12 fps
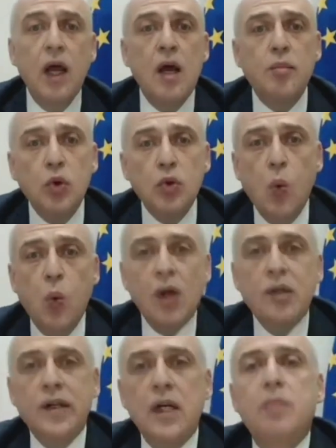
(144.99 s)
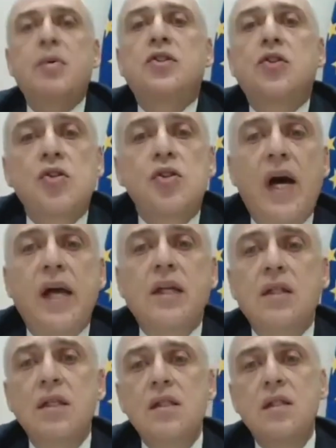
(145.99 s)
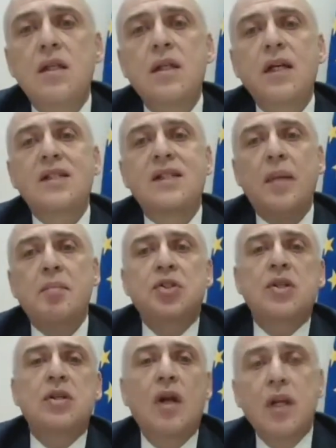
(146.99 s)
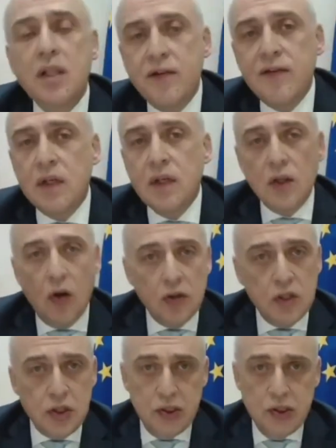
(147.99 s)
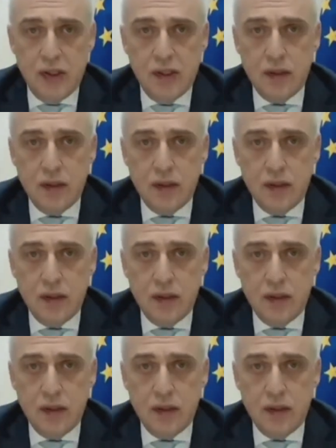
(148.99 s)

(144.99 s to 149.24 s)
put vulnerable societies in exceptionally difficult conditions.